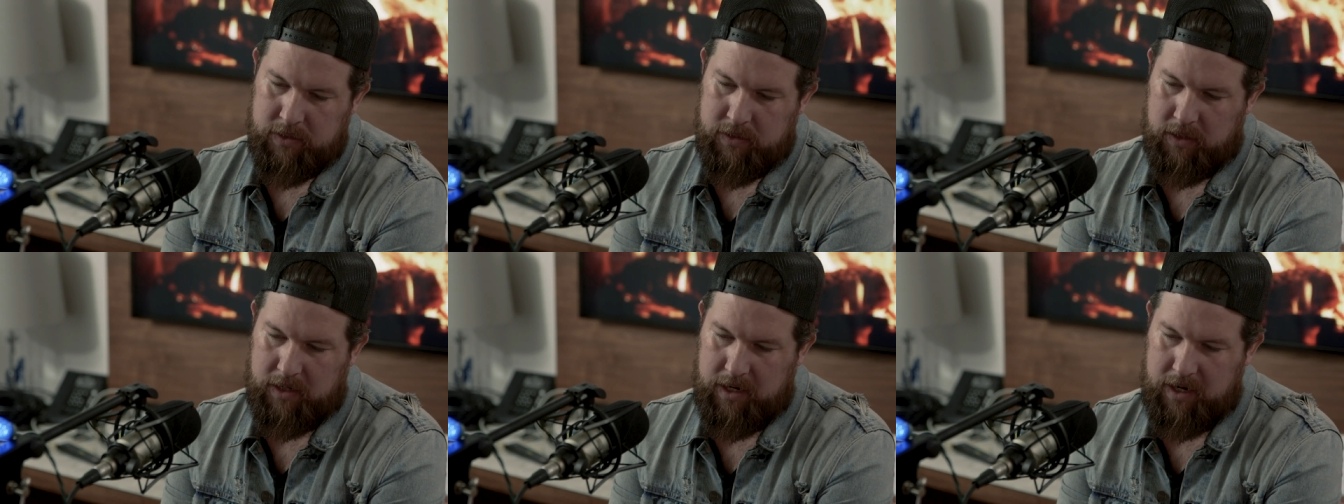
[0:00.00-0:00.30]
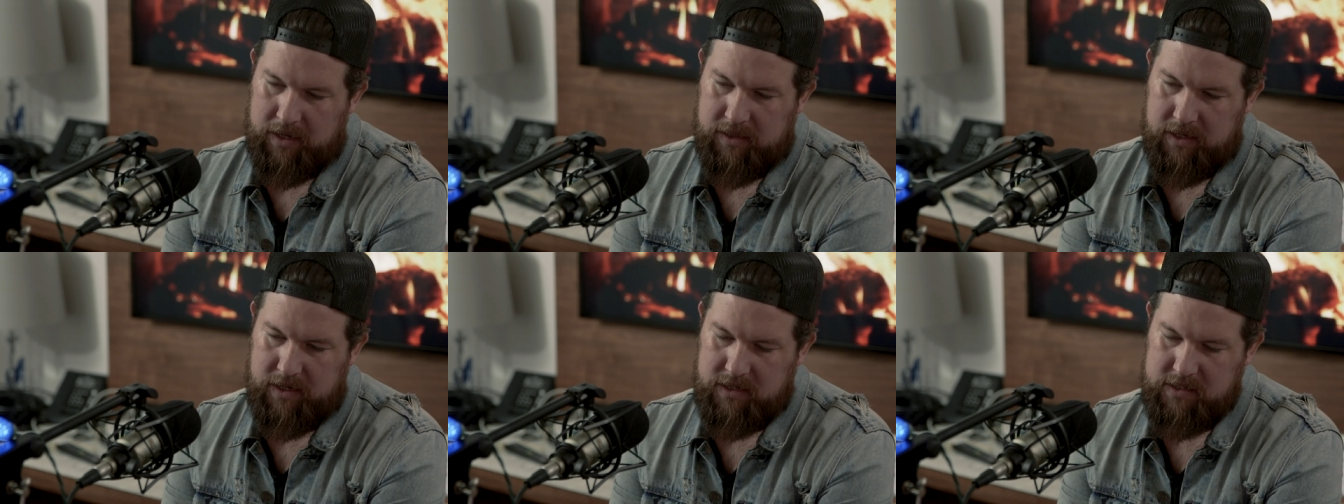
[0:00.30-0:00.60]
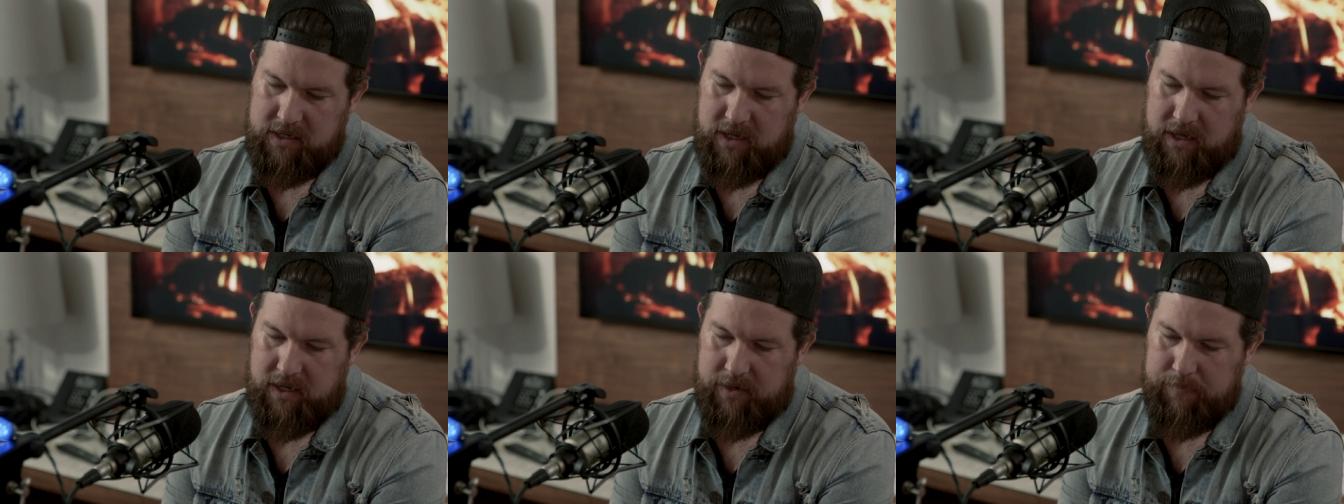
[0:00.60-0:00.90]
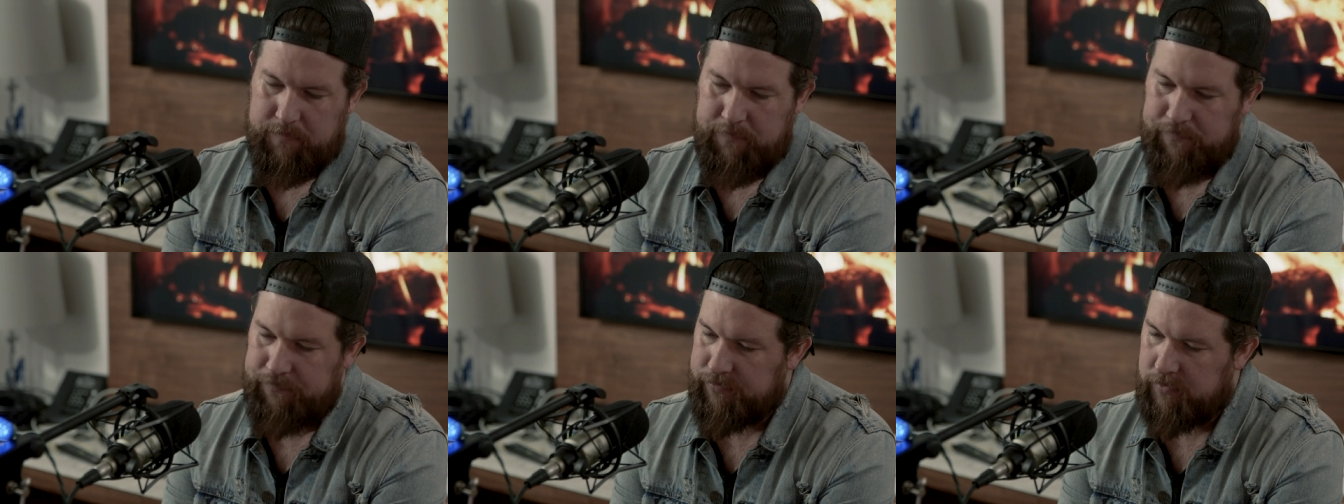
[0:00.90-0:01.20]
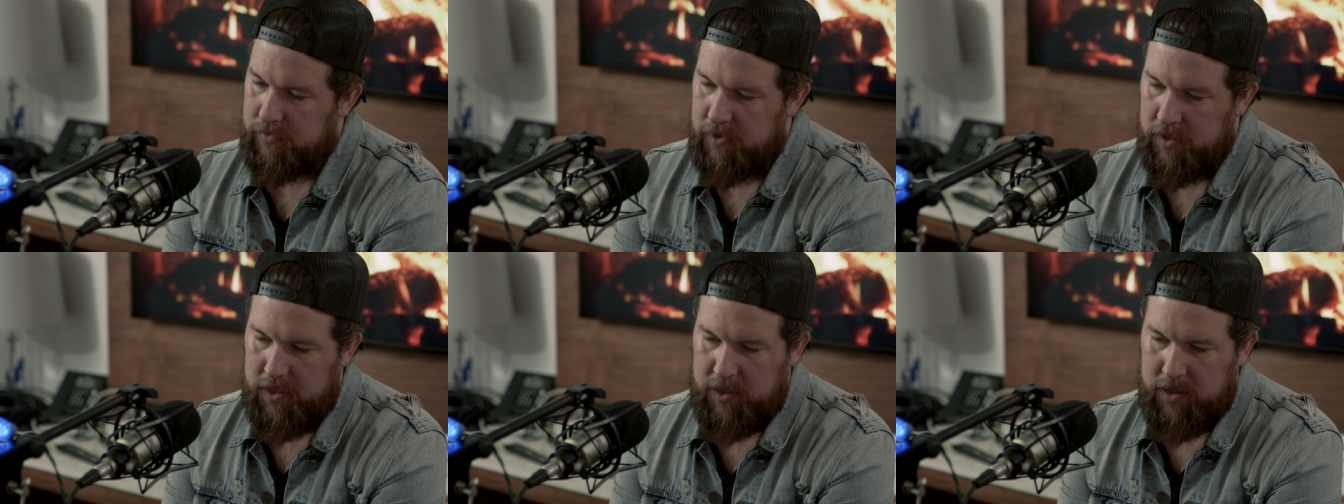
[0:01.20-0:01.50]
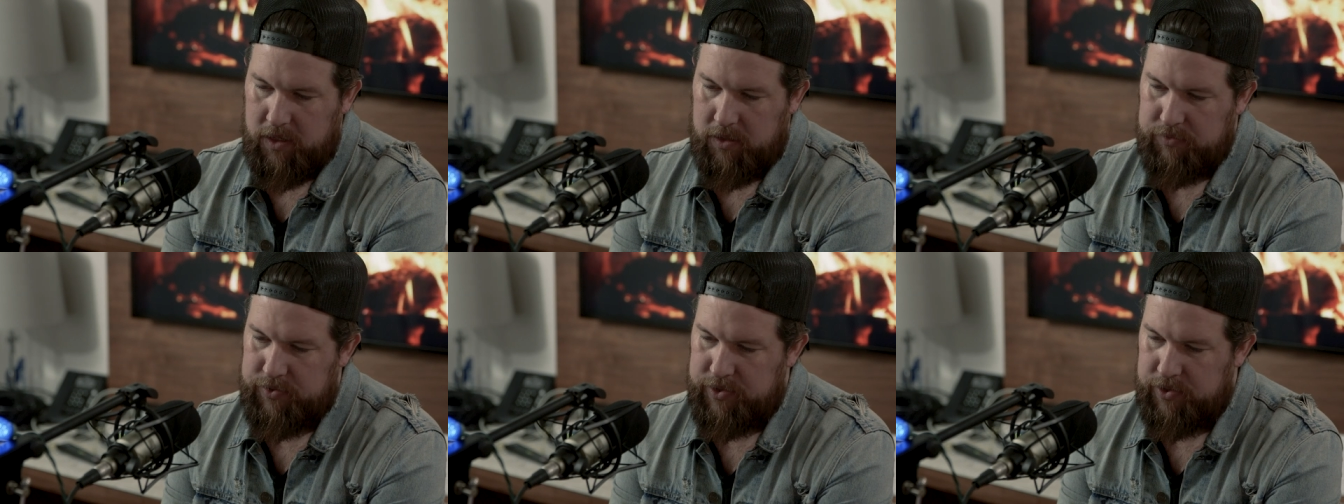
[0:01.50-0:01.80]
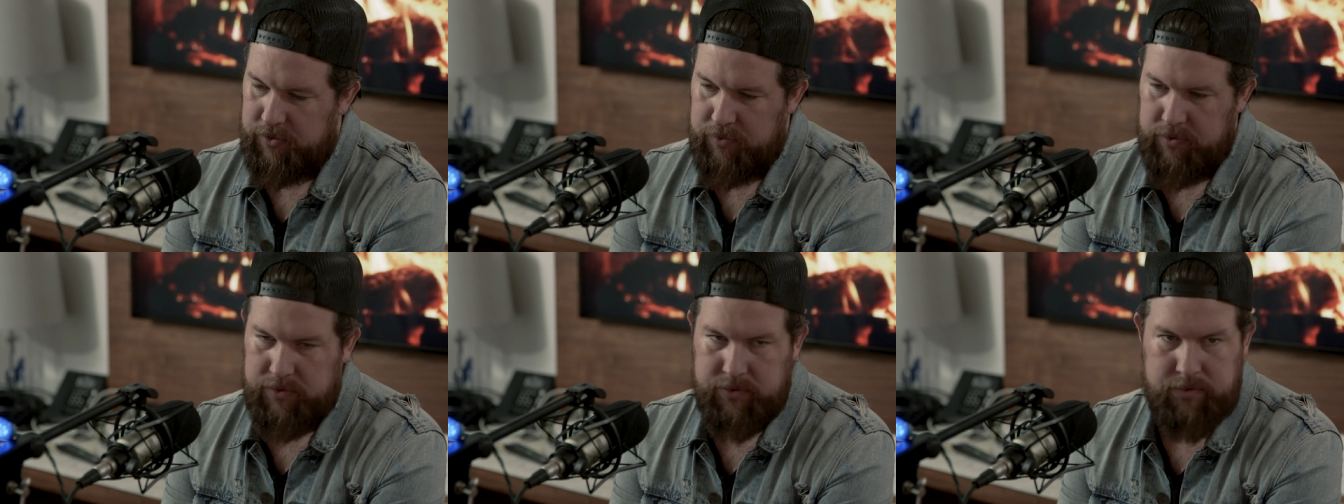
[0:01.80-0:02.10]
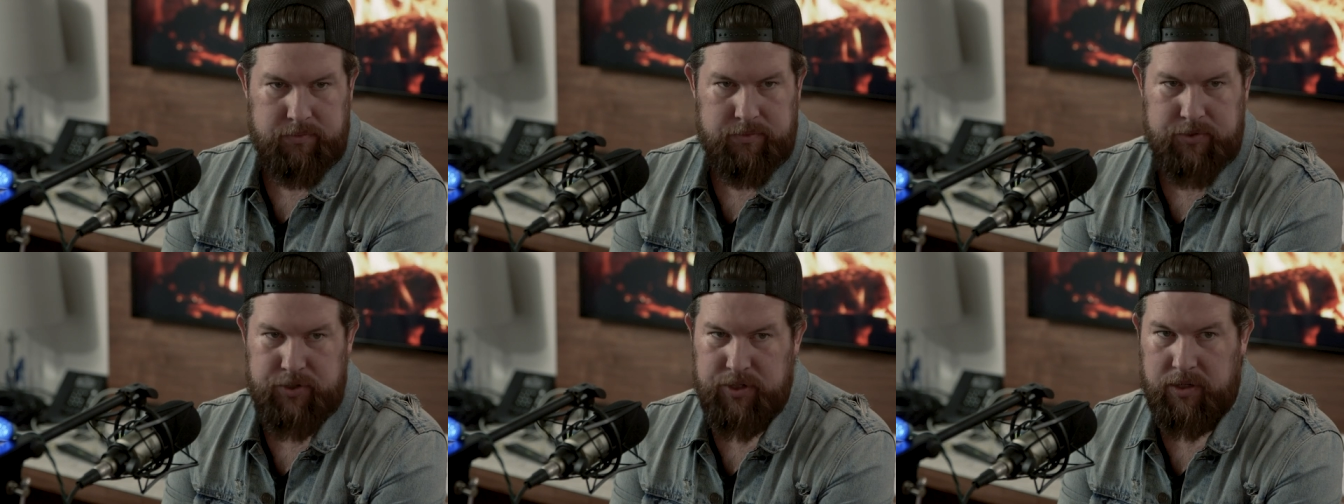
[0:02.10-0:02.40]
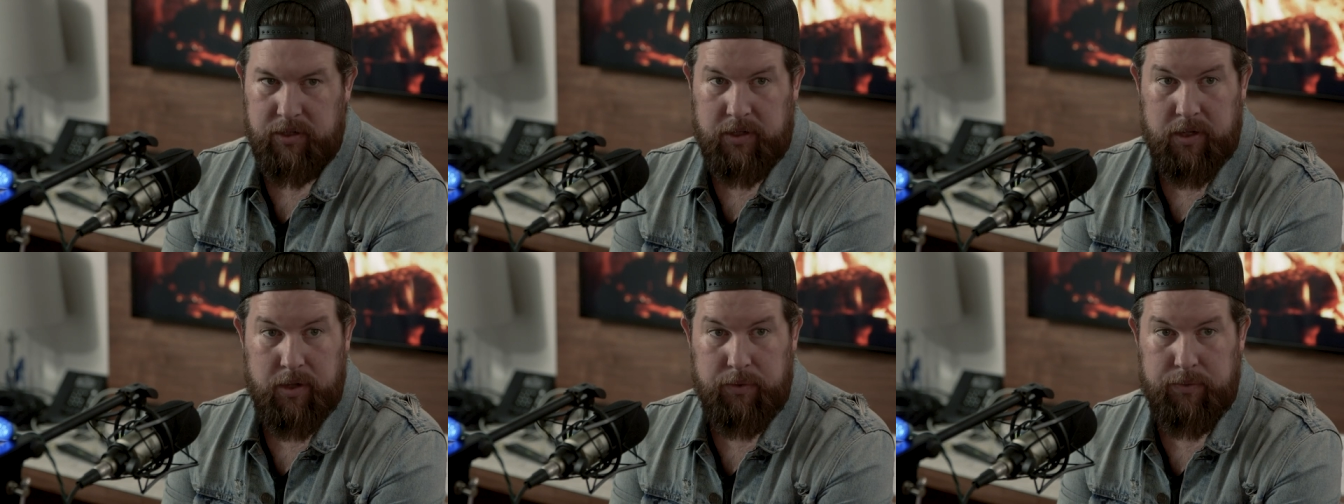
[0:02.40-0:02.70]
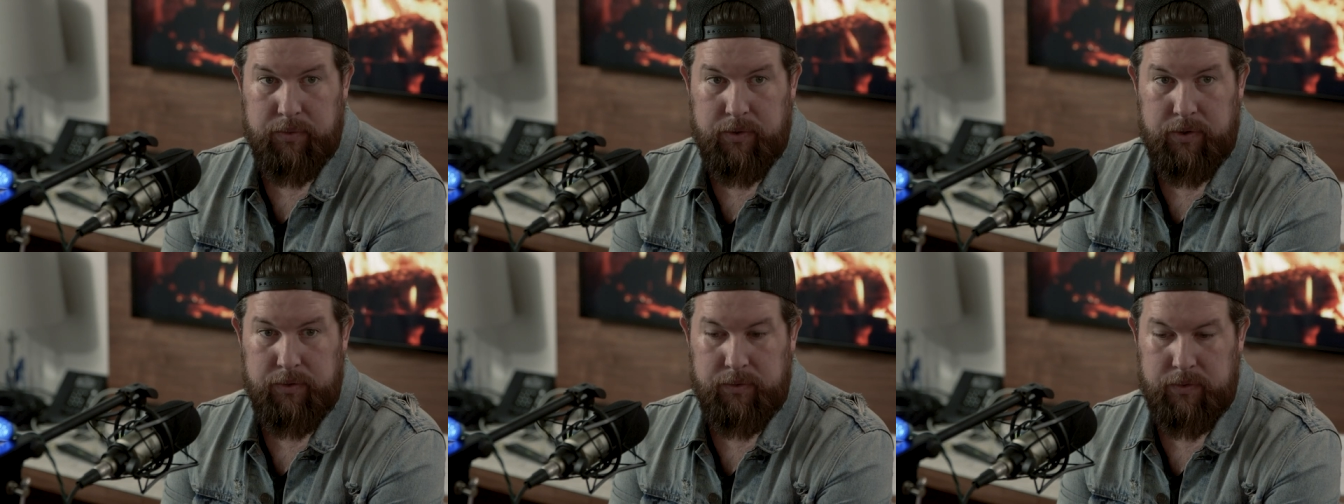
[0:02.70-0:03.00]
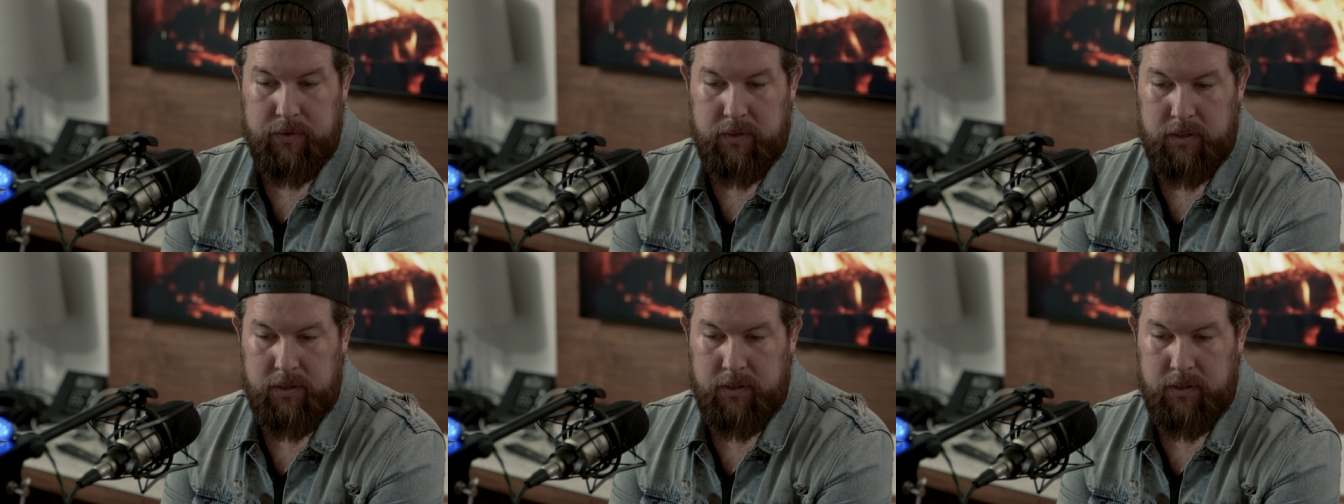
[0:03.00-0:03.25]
a lot of things that, you know, children shouldn't right. go through.